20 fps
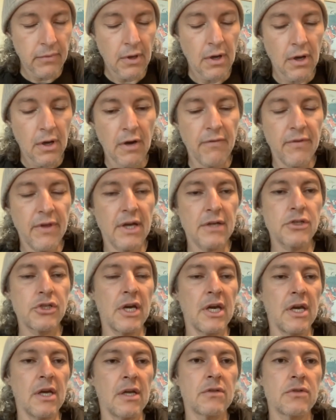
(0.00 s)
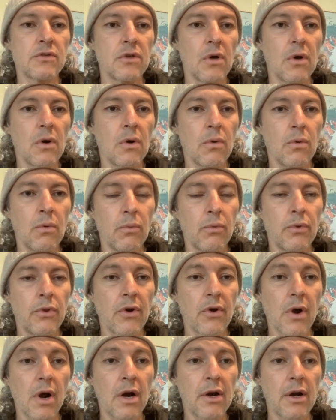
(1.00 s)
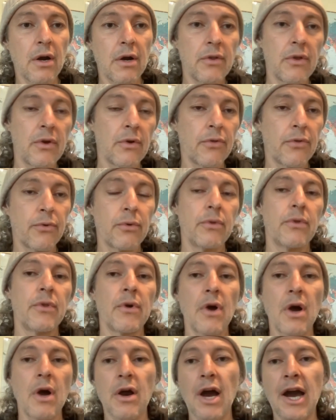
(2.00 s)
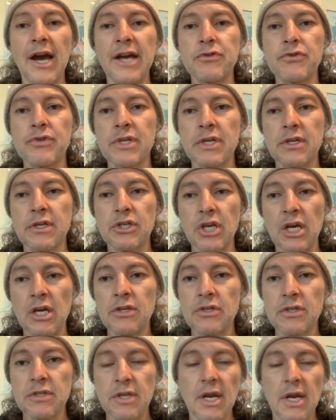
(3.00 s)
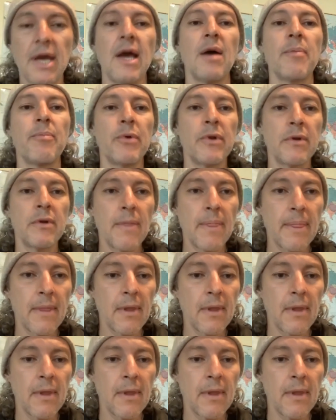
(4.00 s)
of that chain. So there are hydrogen exchanges that happen